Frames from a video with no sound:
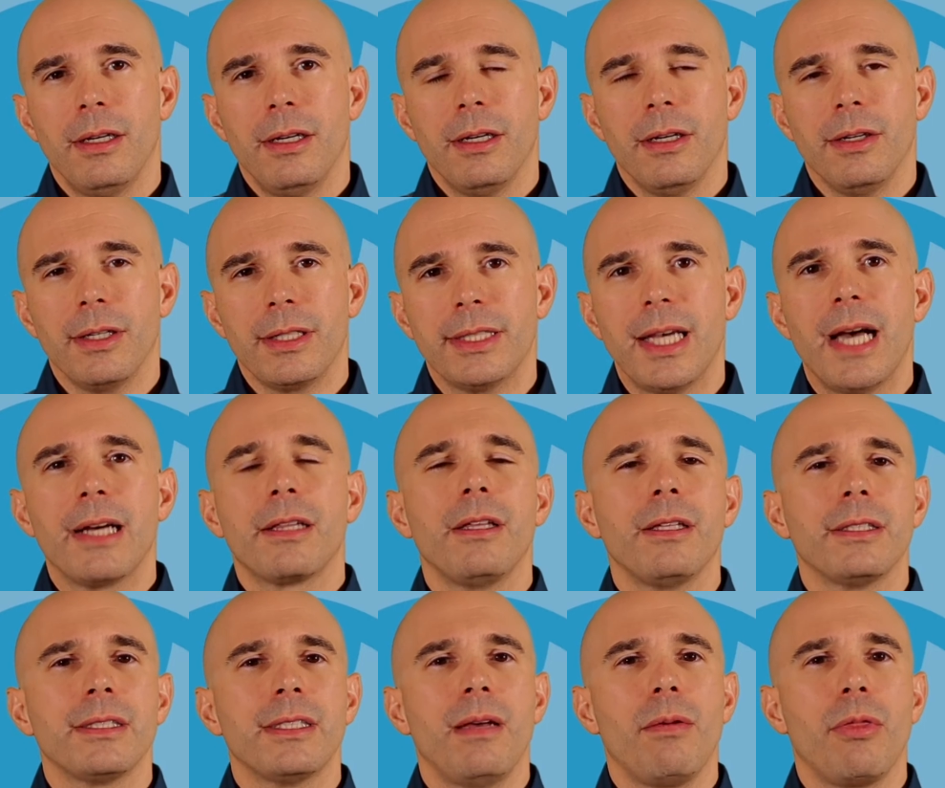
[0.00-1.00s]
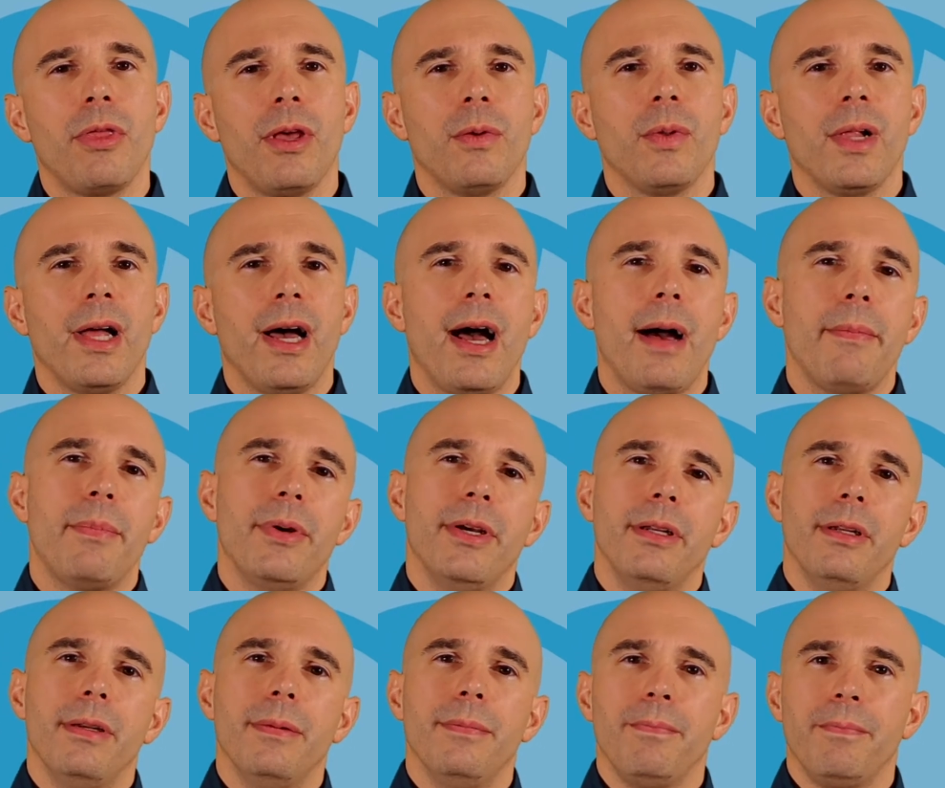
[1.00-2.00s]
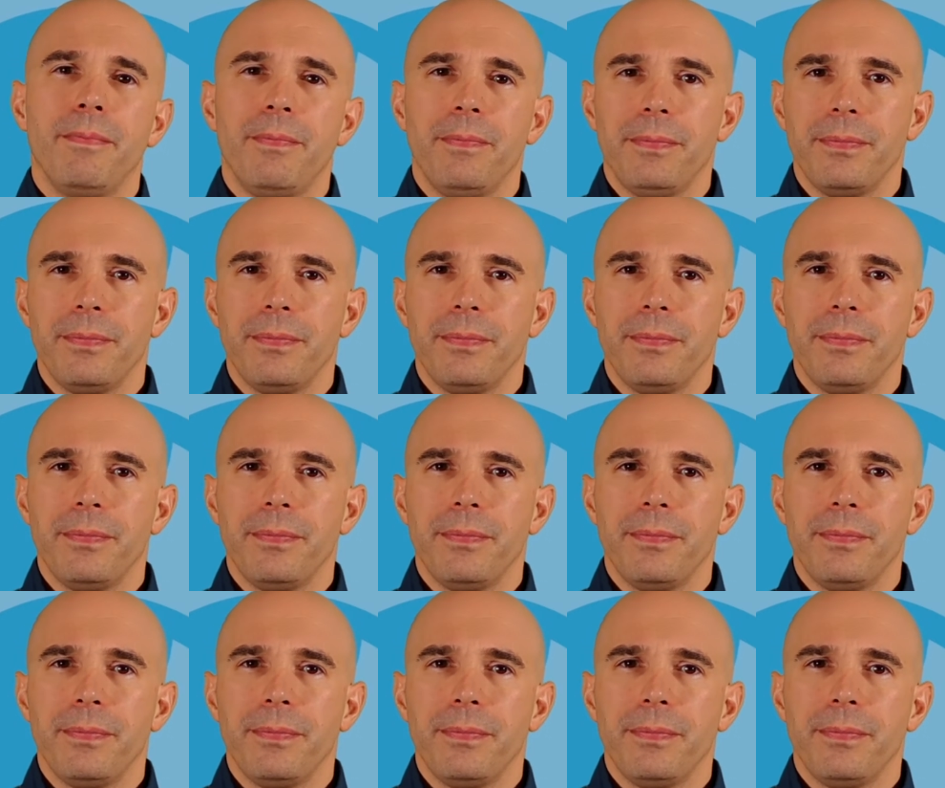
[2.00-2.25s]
Now, exactly the same thing will happen